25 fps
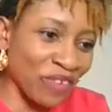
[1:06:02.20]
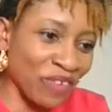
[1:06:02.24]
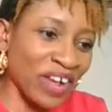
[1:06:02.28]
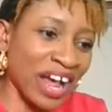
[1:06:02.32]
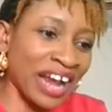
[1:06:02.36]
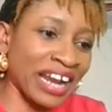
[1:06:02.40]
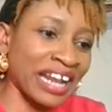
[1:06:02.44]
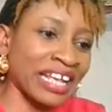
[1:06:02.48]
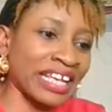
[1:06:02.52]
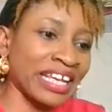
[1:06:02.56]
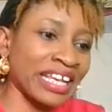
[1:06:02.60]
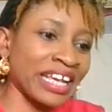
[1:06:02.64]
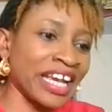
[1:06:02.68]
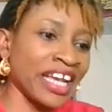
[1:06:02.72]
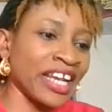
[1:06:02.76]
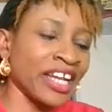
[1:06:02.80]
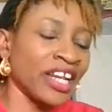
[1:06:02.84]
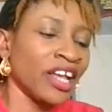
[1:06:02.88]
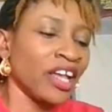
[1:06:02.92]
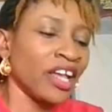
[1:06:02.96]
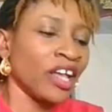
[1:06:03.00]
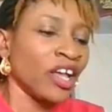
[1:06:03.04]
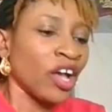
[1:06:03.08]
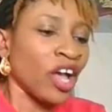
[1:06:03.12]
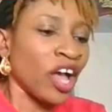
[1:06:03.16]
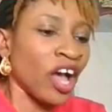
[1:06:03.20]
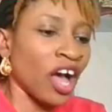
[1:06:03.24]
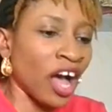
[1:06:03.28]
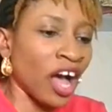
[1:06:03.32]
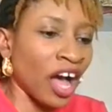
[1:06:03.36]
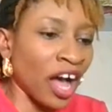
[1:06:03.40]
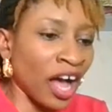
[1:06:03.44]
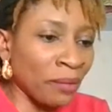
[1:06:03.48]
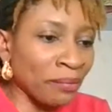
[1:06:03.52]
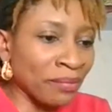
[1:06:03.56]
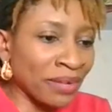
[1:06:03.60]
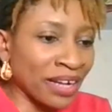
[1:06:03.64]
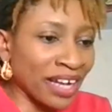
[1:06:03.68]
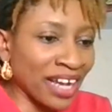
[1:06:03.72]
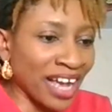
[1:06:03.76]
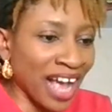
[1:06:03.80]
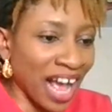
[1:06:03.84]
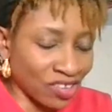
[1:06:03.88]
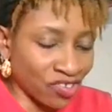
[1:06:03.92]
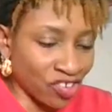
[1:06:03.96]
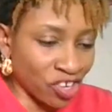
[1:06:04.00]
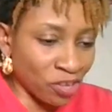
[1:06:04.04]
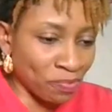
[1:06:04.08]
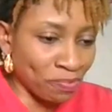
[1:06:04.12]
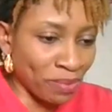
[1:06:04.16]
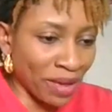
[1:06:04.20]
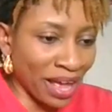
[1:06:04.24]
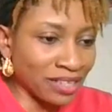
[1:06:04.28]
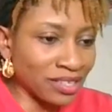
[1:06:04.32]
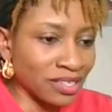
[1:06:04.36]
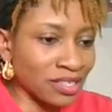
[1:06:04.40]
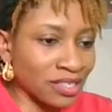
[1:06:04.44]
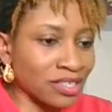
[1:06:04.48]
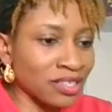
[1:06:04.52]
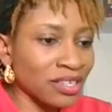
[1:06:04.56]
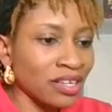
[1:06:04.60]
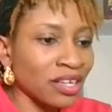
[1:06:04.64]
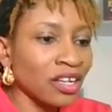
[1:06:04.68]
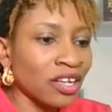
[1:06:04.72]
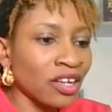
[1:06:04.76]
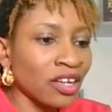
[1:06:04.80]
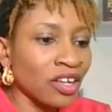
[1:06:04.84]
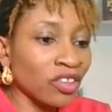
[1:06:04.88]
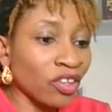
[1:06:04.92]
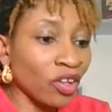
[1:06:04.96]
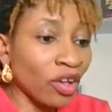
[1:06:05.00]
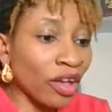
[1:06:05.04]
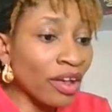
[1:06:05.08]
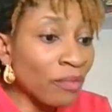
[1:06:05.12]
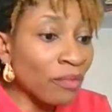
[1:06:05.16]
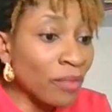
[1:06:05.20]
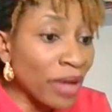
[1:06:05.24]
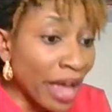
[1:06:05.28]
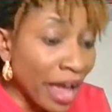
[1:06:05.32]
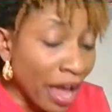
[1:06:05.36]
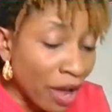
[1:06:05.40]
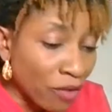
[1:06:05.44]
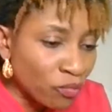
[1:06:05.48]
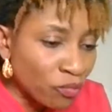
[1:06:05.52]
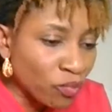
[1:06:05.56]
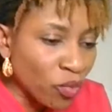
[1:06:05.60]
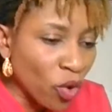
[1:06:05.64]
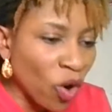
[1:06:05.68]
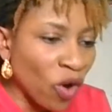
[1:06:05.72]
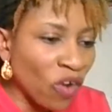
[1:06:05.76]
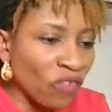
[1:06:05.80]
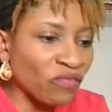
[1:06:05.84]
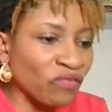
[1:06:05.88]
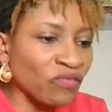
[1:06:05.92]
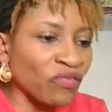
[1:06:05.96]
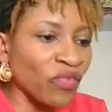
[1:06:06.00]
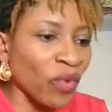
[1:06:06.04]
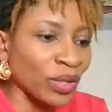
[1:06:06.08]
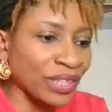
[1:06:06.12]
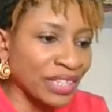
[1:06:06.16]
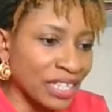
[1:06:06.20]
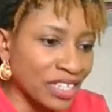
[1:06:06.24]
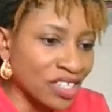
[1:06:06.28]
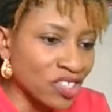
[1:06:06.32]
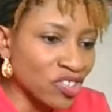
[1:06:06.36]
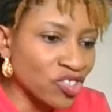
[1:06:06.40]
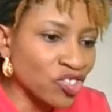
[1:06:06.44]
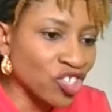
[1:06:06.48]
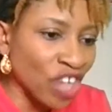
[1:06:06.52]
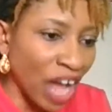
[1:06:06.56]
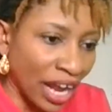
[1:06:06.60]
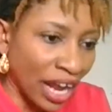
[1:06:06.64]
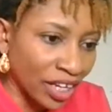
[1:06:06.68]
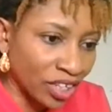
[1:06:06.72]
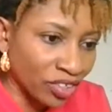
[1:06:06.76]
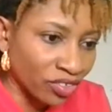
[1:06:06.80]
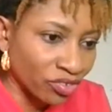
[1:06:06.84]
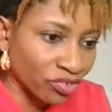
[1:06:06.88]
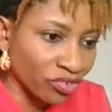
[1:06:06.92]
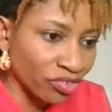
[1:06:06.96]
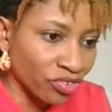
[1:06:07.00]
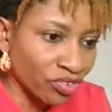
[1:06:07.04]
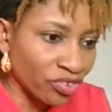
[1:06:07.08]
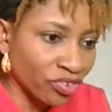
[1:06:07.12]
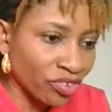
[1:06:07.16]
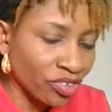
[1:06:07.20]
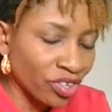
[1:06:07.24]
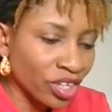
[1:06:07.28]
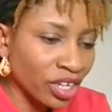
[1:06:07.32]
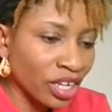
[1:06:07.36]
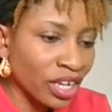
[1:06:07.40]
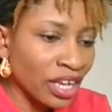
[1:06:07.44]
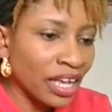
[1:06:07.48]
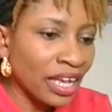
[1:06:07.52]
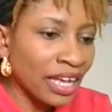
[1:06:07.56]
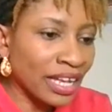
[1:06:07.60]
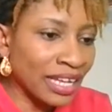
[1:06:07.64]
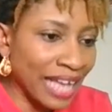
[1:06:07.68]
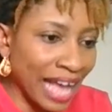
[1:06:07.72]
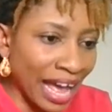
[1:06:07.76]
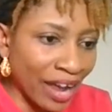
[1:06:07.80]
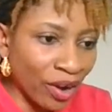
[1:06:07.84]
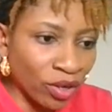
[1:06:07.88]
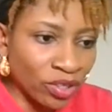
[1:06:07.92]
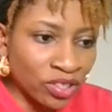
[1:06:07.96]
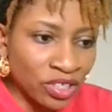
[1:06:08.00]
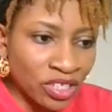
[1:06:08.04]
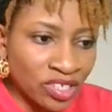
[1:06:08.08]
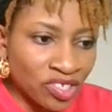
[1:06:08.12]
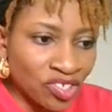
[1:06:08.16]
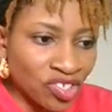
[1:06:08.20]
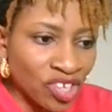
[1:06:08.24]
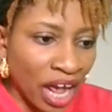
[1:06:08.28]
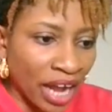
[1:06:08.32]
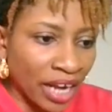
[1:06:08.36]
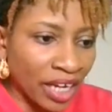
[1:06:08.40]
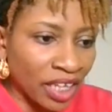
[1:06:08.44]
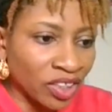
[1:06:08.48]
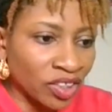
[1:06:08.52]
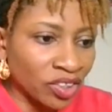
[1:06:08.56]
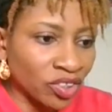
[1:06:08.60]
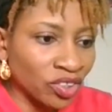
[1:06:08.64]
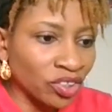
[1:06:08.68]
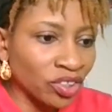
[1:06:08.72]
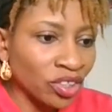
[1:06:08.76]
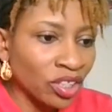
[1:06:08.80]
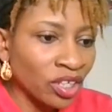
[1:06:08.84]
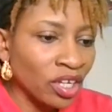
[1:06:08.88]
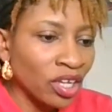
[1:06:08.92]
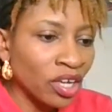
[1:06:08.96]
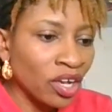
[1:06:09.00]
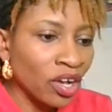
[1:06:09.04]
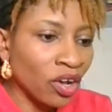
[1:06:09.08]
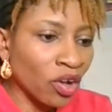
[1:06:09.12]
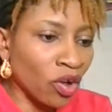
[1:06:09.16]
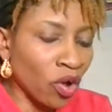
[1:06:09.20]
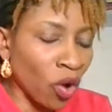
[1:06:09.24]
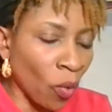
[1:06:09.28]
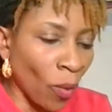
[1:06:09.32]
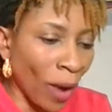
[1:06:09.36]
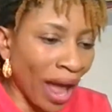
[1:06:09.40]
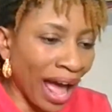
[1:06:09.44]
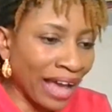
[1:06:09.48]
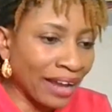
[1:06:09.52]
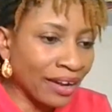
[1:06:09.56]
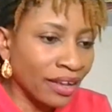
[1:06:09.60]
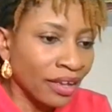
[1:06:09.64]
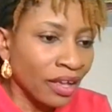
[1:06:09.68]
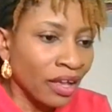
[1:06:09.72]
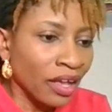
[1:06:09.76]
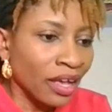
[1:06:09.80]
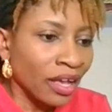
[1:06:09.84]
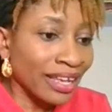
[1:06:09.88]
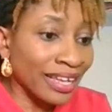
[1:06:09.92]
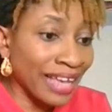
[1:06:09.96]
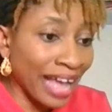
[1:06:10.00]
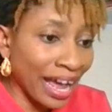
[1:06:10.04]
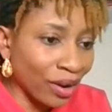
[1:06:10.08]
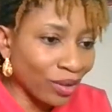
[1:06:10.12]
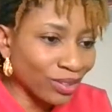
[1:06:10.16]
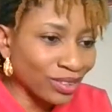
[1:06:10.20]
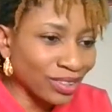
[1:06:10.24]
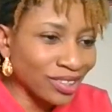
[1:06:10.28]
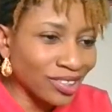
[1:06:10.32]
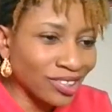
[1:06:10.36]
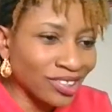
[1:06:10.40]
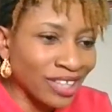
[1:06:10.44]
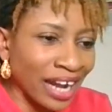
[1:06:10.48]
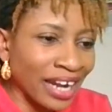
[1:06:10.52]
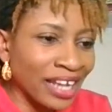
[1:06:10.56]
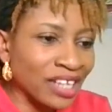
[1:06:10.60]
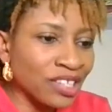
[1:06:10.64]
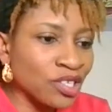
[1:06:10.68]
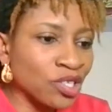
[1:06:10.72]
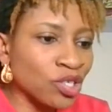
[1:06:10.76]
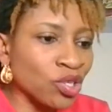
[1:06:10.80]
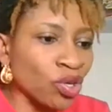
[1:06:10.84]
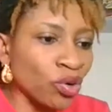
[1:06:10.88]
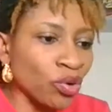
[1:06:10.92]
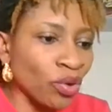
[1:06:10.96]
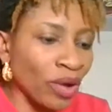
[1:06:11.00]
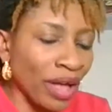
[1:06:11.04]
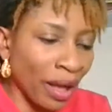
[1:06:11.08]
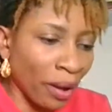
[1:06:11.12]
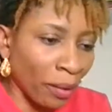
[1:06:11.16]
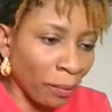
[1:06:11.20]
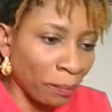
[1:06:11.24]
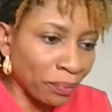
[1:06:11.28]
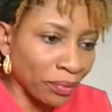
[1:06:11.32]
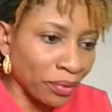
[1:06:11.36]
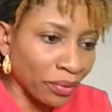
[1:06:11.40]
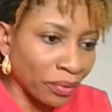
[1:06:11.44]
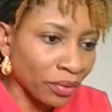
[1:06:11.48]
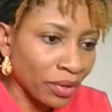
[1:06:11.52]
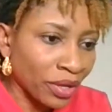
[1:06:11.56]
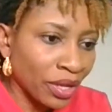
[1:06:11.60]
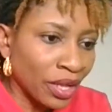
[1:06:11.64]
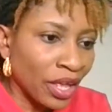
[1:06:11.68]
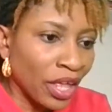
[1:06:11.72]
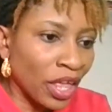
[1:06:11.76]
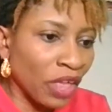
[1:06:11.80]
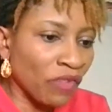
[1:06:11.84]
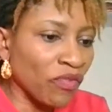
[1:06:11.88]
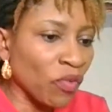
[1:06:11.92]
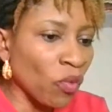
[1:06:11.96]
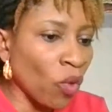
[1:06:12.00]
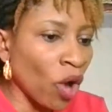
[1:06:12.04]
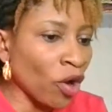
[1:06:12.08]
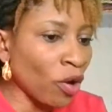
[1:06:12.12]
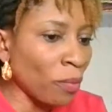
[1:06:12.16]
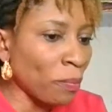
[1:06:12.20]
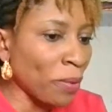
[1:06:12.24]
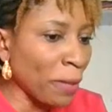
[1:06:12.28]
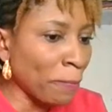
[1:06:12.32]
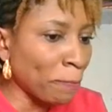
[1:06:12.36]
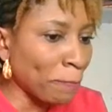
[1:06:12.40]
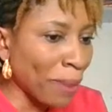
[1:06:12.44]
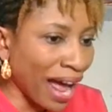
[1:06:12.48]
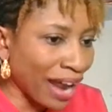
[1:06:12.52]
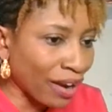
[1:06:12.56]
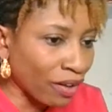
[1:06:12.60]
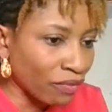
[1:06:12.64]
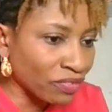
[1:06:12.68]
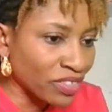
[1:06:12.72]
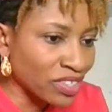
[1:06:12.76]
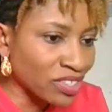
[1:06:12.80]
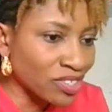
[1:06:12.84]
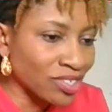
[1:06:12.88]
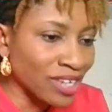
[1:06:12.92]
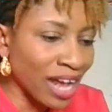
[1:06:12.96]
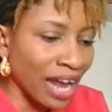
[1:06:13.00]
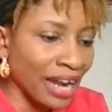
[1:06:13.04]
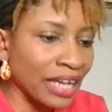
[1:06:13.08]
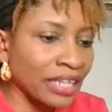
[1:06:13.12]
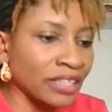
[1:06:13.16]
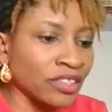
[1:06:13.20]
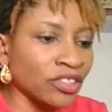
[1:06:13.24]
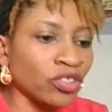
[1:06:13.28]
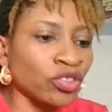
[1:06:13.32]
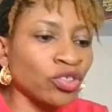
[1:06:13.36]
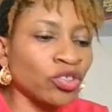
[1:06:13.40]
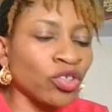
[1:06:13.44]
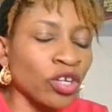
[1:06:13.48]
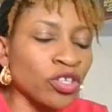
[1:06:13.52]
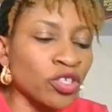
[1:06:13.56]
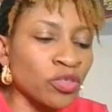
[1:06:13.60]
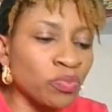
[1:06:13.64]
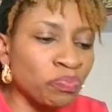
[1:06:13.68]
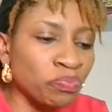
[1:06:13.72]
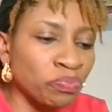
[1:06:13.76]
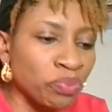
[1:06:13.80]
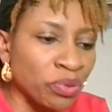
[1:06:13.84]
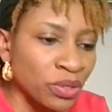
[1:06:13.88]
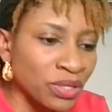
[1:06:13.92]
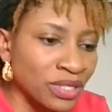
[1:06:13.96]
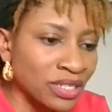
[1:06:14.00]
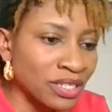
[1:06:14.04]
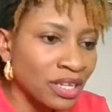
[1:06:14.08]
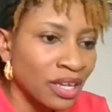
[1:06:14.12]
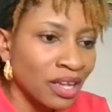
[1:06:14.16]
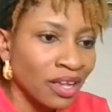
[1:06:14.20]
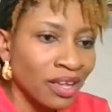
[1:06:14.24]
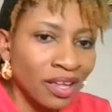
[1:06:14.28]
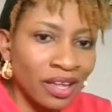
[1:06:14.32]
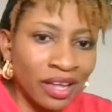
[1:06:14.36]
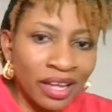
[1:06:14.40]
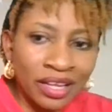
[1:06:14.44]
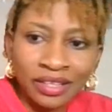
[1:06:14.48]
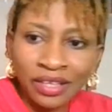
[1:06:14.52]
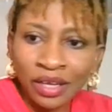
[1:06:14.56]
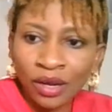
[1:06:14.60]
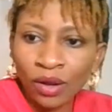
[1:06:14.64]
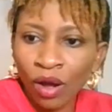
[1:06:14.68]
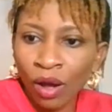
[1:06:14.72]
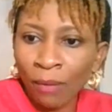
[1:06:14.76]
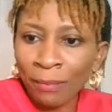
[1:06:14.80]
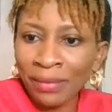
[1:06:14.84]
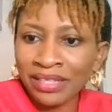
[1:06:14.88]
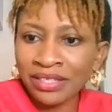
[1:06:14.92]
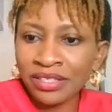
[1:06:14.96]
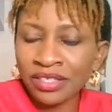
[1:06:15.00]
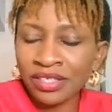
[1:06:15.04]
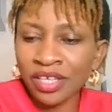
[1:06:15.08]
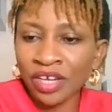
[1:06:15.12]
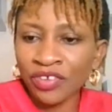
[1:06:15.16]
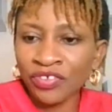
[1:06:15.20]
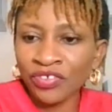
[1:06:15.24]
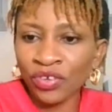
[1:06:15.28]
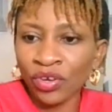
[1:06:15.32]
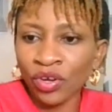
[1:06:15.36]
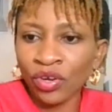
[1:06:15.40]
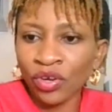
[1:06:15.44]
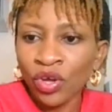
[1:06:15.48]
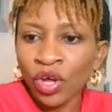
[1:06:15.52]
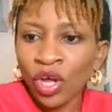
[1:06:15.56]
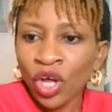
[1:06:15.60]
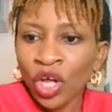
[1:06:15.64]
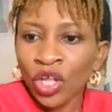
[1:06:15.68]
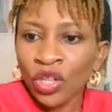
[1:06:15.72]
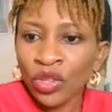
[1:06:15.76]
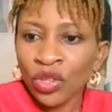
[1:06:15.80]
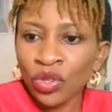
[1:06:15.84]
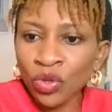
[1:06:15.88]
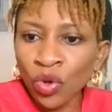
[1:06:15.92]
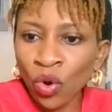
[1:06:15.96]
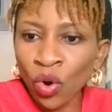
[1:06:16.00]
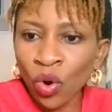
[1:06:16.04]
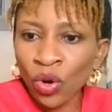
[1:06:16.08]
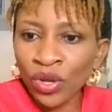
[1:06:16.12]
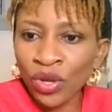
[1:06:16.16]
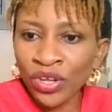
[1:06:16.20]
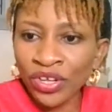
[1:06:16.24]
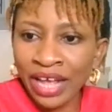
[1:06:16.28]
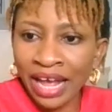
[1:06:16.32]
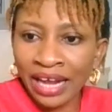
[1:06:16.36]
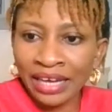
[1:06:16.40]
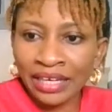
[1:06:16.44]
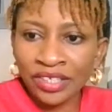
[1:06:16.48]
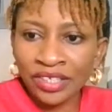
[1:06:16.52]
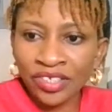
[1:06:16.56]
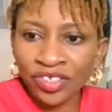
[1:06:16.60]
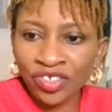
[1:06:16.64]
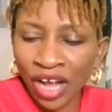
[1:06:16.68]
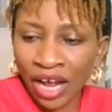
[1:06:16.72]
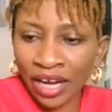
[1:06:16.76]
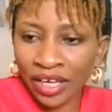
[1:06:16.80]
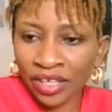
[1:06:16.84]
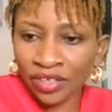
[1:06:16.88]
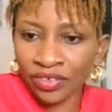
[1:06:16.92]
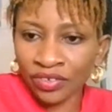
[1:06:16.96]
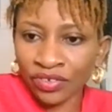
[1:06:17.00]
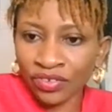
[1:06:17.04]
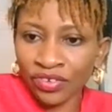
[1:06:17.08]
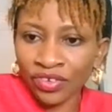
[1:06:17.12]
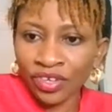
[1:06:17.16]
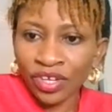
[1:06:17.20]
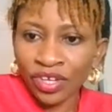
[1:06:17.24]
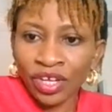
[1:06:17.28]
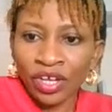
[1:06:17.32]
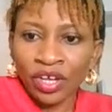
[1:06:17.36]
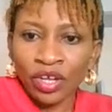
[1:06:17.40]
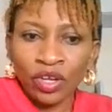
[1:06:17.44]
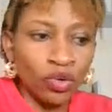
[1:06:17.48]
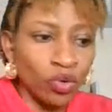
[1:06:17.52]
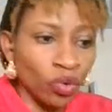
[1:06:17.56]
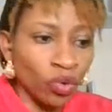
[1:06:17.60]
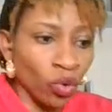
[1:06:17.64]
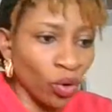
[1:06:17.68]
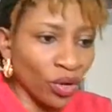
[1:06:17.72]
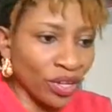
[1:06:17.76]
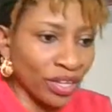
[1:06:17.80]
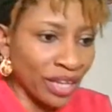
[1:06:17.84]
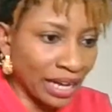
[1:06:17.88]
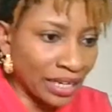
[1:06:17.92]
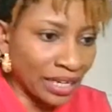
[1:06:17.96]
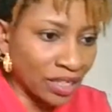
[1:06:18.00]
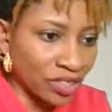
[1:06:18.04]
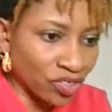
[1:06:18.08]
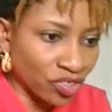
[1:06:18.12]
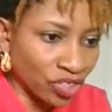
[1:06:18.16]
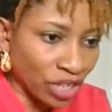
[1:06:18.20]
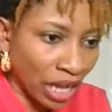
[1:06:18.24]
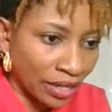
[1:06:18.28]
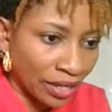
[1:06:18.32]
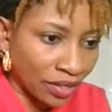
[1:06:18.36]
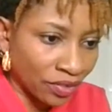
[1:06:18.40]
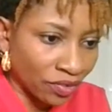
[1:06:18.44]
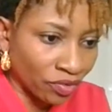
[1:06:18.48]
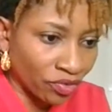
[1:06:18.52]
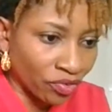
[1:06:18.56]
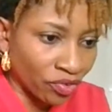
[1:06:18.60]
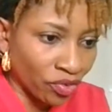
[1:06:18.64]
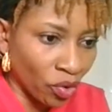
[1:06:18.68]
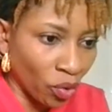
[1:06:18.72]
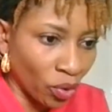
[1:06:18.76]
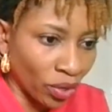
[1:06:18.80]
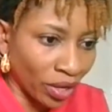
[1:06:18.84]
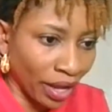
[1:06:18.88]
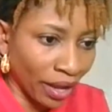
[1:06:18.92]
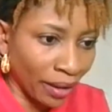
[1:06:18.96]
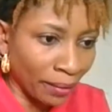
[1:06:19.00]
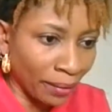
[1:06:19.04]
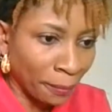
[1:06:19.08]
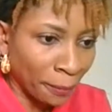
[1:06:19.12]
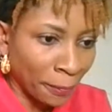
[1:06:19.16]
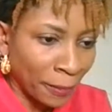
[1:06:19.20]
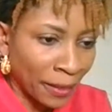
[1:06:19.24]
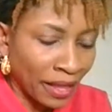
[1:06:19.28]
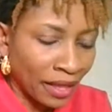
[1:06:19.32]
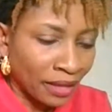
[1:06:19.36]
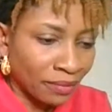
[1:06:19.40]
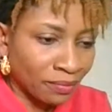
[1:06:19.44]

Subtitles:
over and again. Catchy best, enroll for this challenge. Get on this challenge, all right? Get on this challenge, it's going to help you. If you want to be part of this challenge, just put in the comment section, no yelling challenge. No yelling challenge, okay?